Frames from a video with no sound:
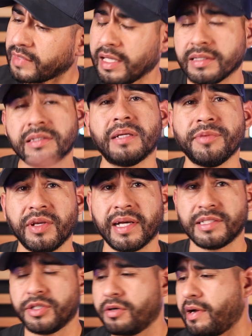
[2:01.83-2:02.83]
some of you
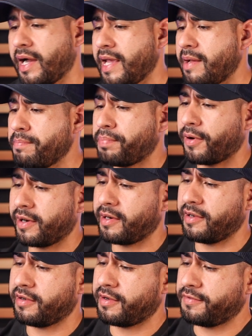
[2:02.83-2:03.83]
guys know, I am
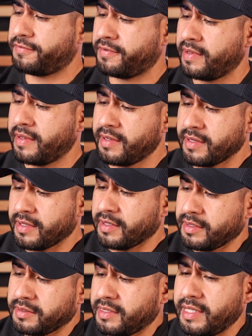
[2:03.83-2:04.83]
part of
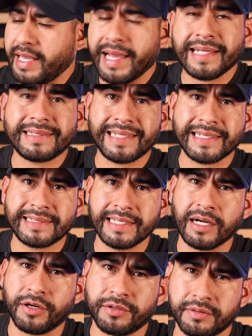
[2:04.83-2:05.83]
the
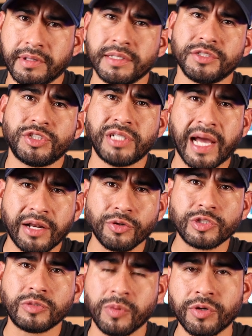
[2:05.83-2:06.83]
SSL, right?
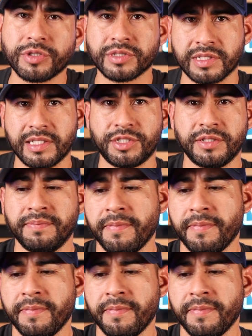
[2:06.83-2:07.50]
Shadow Smokers Legion.